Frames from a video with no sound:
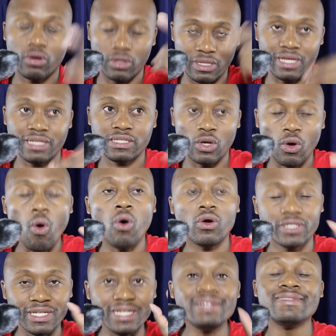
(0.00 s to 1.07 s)
there's a
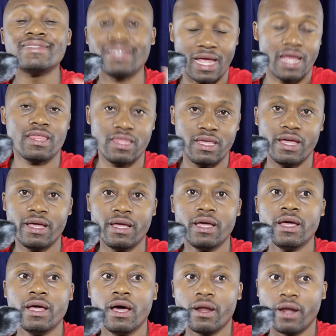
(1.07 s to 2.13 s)
court inside there,
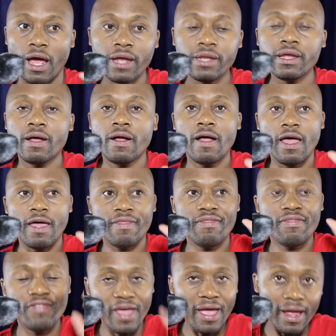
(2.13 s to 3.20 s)
right?
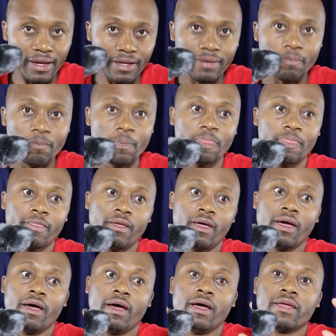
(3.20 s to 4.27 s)
And then
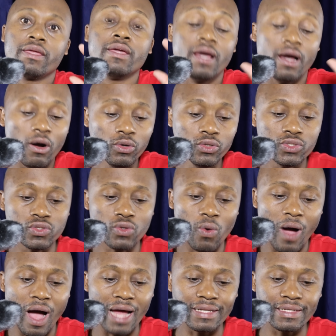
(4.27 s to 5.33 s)
he
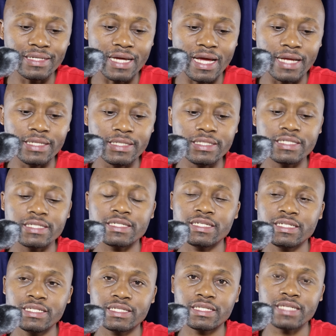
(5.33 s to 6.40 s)
also attend
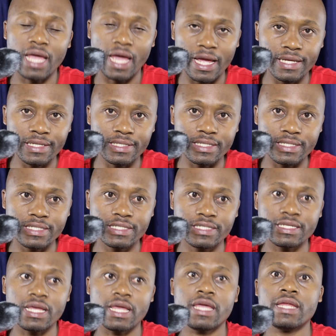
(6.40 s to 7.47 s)
his
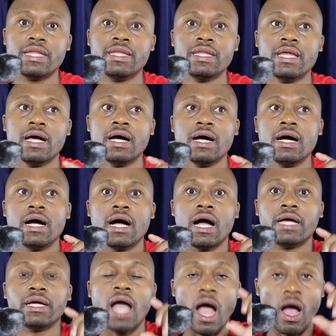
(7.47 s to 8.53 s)
cases in
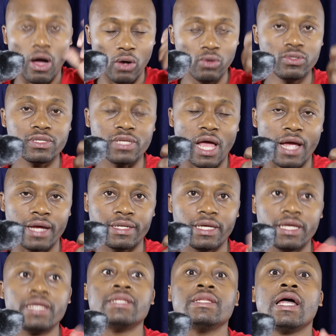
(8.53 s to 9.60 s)
outside
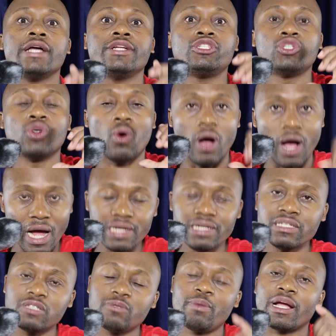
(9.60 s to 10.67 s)
in a
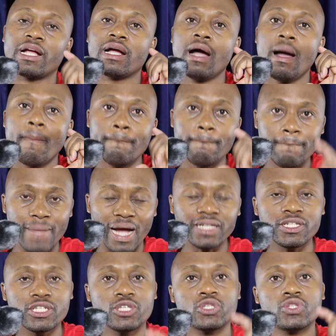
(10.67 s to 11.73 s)
Johannesburg
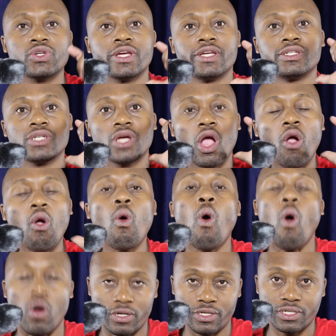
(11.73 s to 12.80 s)
magistrate
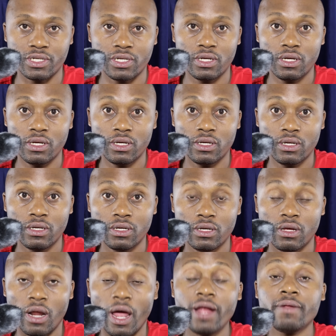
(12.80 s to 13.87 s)
court,
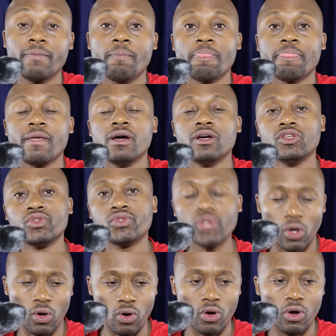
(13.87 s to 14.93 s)
right?
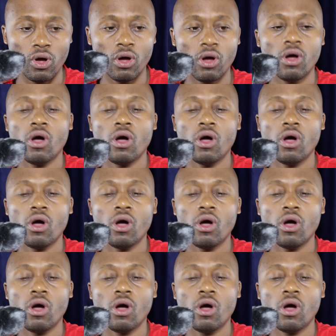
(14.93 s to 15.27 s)
So